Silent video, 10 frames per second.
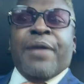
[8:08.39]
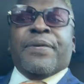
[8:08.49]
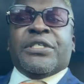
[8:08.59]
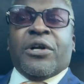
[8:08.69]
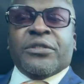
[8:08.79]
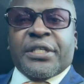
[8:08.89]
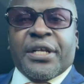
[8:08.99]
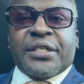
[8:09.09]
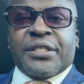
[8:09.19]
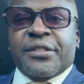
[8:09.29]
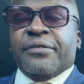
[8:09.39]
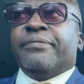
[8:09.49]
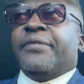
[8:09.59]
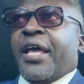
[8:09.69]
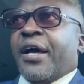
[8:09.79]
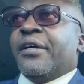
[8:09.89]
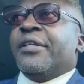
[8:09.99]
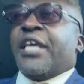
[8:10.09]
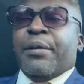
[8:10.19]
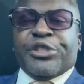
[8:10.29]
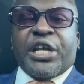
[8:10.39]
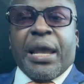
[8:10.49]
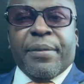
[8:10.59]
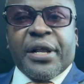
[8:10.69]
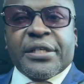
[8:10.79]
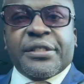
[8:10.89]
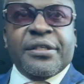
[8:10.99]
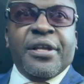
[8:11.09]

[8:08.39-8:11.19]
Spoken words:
insulting us. Yeah, keep shaming us.